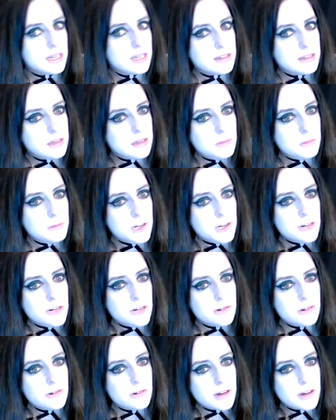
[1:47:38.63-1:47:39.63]
or if it
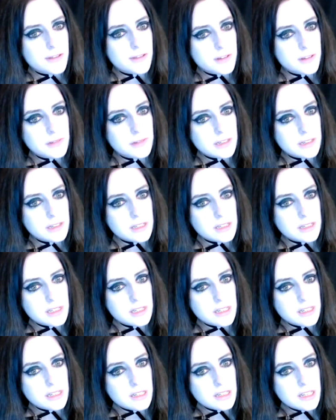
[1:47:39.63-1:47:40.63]
was,
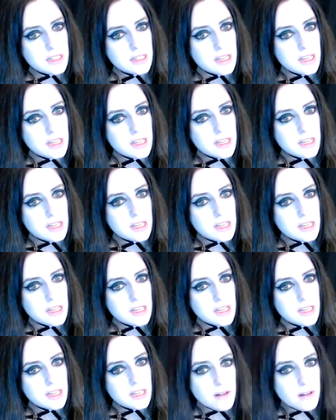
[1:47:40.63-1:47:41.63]
you know,
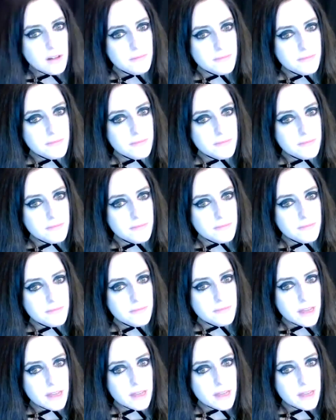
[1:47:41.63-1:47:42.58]
yeah.